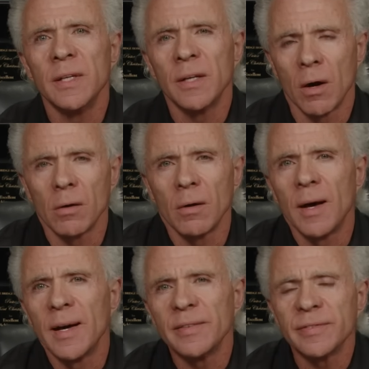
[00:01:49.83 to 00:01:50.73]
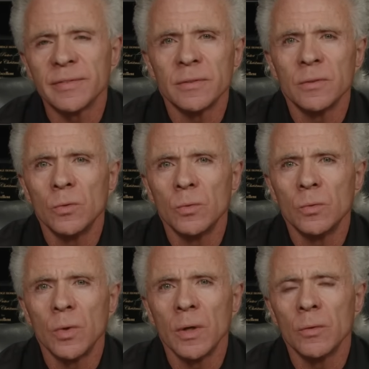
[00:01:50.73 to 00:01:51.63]
in our life
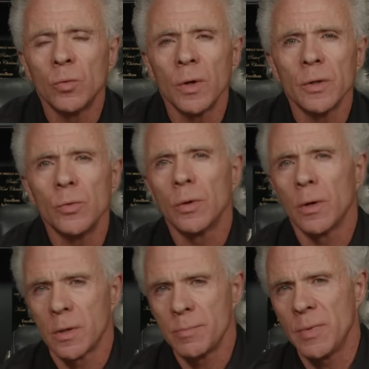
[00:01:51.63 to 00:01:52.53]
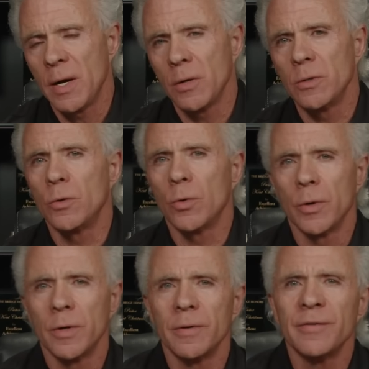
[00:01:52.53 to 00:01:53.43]
whether we're on a mountain or
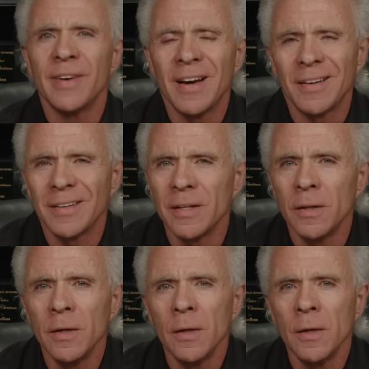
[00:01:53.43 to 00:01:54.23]
we're in a valley,